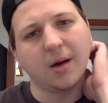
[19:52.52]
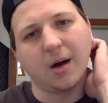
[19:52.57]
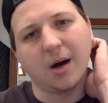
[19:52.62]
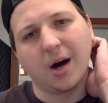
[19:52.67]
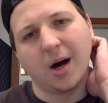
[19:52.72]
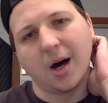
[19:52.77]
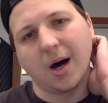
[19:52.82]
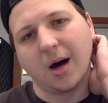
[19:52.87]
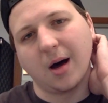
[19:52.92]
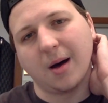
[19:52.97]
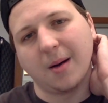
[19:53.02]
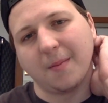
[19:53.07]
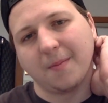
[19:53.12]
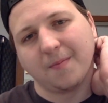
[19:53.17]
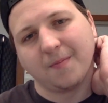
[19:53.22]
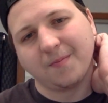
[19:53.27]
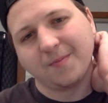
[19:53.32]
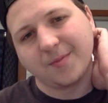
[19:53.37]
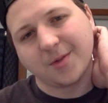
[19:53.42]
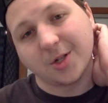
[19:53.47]

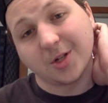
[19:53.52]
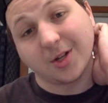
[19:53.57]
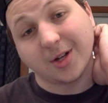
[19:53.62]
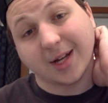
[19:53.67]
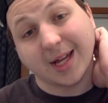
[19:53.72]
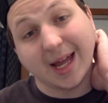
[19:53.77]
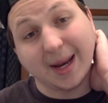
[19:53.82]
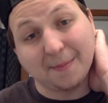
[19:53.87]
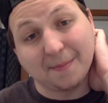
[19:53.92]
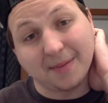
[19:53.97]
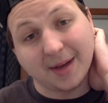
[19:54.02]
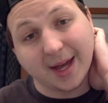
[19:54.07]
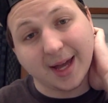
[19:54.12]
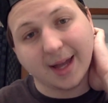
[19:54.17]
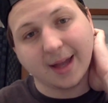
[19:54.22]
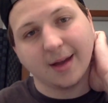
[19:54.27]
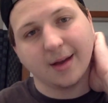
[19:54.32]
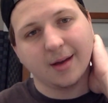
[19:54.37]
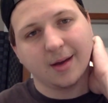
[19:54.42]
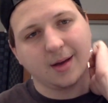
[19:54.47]
so they're getting
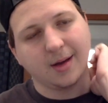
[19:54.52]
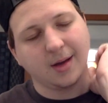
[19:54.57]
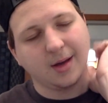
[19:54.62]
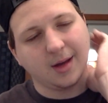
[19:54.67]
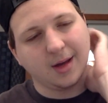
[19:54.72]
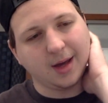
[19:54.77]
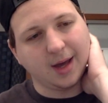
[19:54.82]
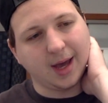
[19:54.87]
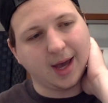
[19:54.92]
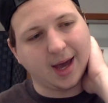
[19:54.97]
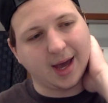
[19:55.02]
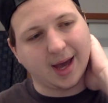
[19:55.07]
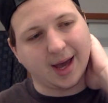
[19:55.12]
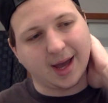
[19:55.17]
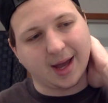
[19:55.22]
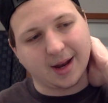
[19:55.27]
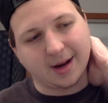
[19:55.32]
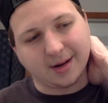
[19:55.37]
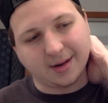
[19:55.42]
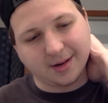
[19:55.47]
big.
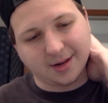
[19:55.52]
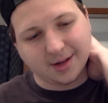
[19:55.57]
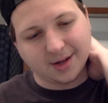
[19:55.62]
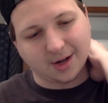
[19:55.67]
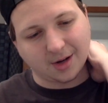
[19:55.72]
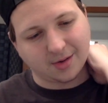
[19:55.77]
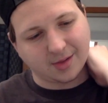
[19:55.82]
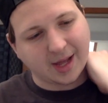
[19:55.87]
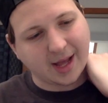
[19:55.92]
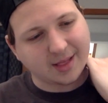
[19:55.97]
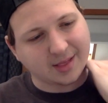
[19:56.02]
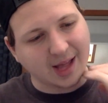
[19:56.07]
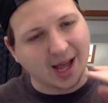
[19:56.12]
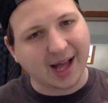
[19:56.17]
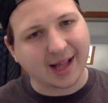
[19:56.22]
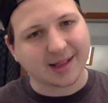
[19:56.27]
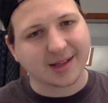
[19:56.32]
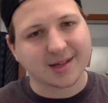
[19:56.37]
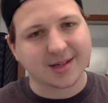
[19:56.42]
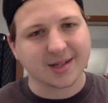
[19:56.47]
And
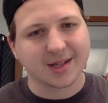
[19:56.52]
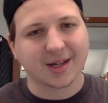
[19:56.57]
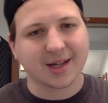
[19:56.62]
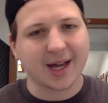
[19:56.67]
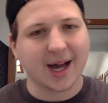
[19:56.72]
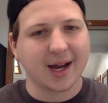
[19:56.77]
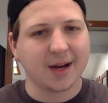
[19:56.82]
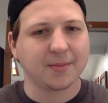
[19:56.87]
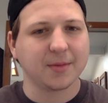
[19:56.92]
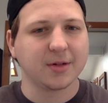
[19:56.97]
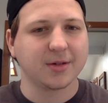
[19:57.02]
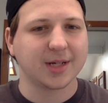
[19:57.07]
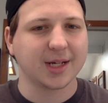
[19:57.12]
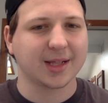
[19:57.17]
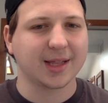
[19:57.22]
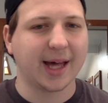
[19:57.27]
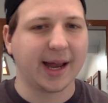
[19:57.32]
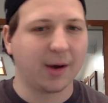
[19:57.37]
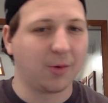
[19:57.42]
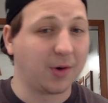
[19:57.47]
that's the kind of
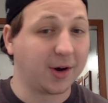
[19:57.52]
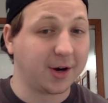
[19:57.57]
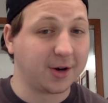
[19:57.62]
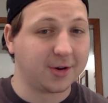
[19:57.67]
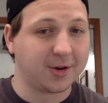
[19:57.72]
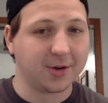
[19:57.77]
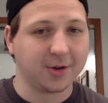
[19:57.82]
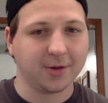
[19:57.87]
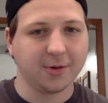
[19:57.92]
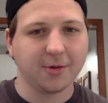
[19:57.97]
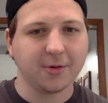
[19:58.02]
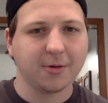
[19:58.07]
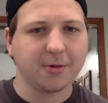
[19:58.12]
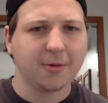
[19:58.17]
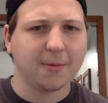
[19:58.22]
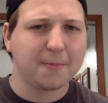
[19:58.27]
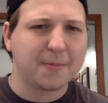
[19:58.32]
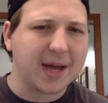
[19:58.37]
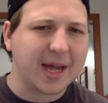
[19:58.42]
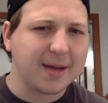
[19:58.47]
music that I want to
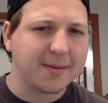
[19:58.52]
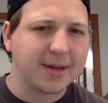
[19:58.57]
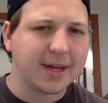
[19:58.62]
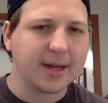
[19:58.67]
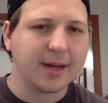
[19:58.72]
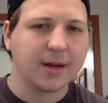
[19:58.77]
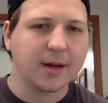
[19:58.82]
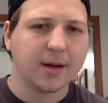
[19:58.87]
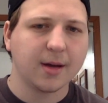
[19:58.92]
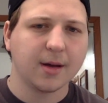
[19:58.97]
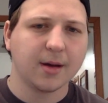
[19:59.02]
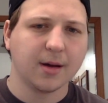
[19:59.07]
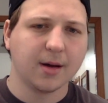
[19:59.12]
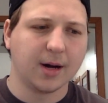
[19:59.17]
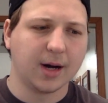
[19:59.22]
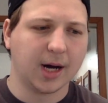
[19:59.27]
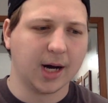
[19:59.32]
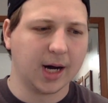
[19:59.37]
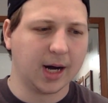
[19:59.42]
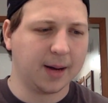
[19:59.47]
do. Maybe
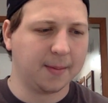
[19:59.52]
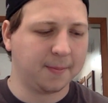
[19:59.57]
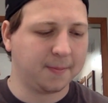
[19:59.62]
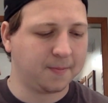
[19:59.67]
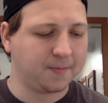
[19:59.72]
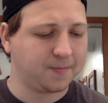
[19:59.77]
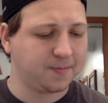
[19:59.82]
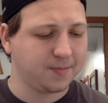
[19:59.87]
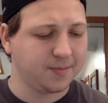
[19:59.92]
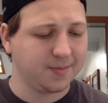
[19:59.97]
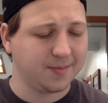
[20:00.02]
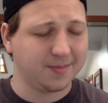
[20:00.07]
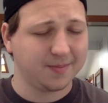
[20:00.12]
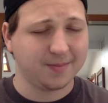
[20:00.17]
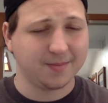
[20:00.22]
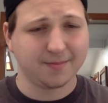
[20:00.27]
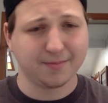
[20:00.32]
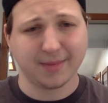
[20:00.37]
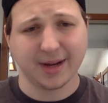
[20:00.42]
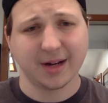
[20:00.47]

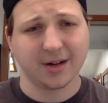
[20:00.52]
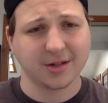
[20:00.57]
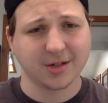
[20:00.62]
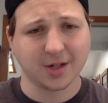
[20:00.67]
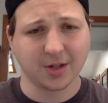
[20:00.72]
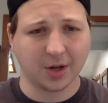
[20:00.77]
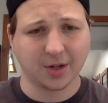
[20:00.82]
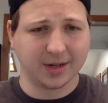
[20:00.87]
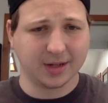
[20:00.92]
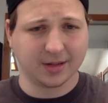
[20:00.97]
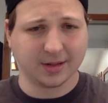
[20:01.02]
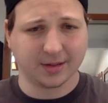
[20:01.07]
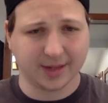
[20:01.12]
might also go to